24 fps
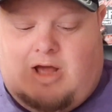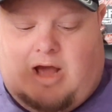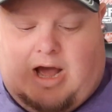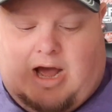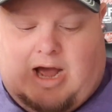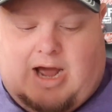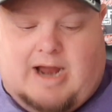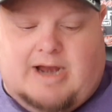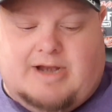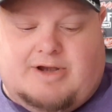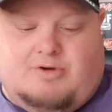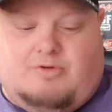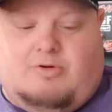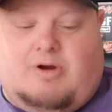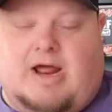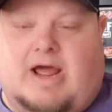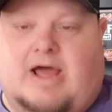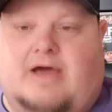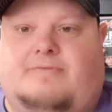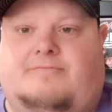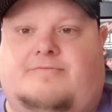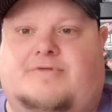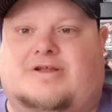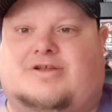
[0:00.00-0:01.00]
I don't
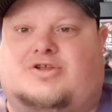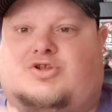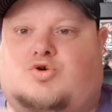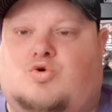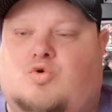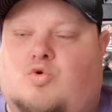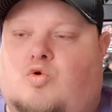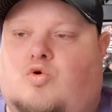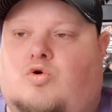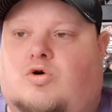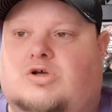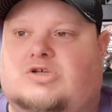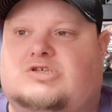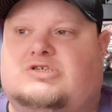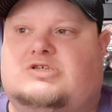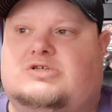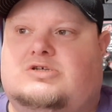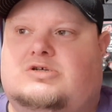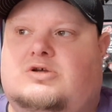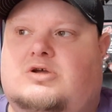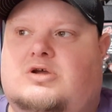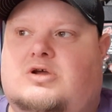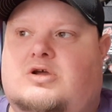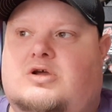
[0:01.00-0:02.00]
have the
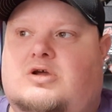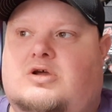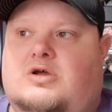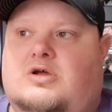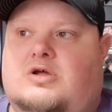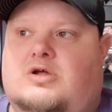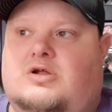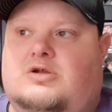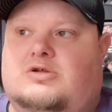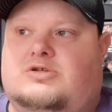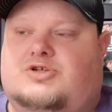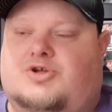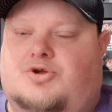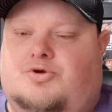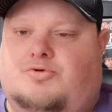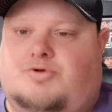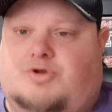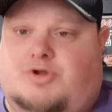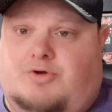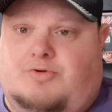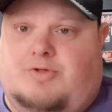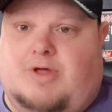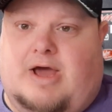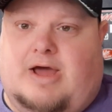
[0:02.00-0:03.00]
tools to
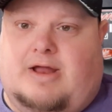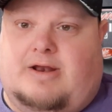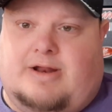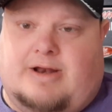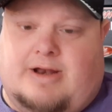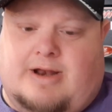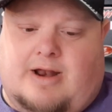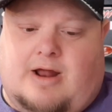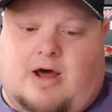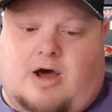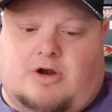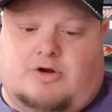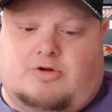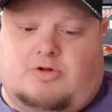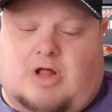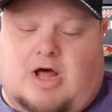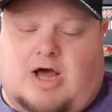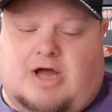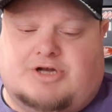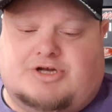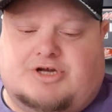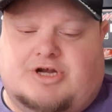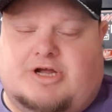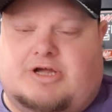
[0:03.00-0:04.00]
do that. And an
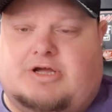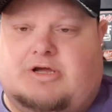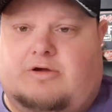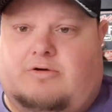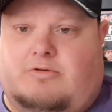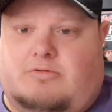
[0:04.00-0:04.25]
AutoLogic